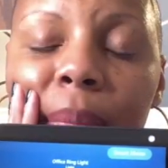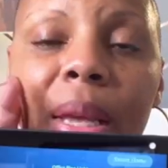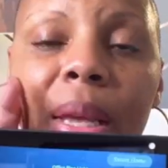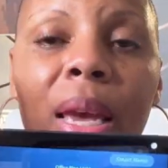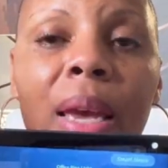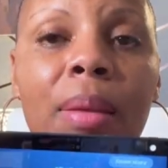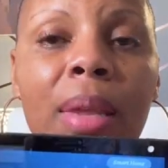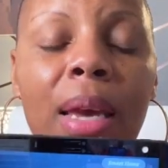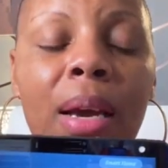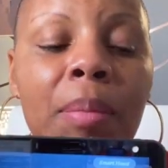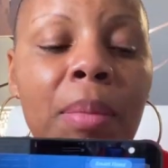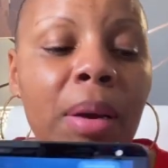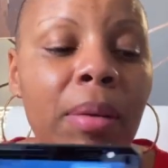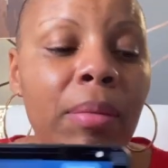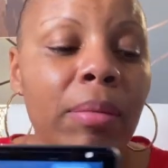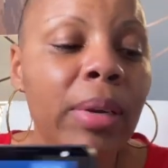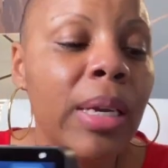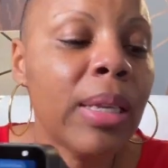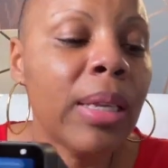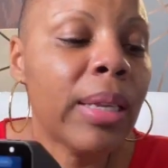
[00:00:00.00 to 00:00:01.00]
and now my
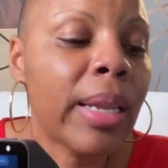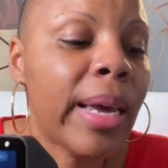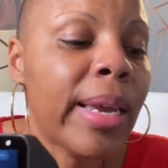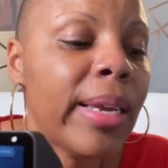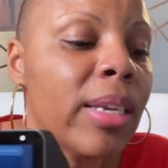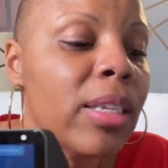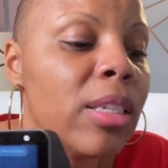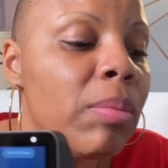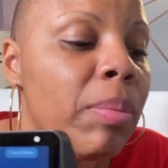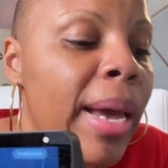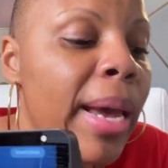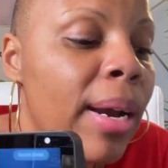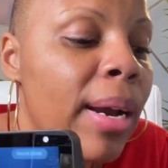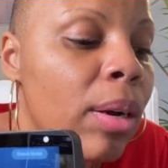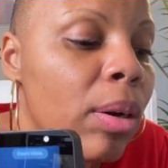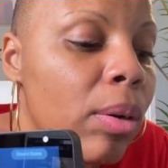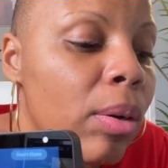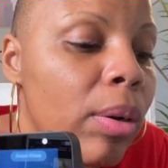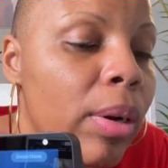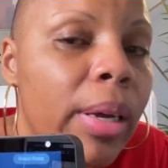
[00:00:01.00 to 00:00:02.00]
ring light is back
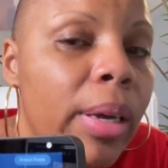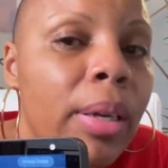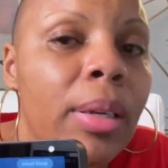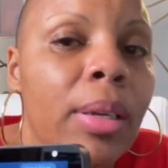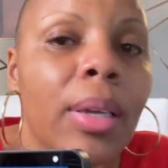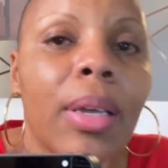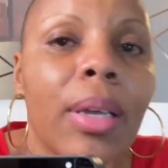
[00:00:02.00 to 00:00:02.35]
on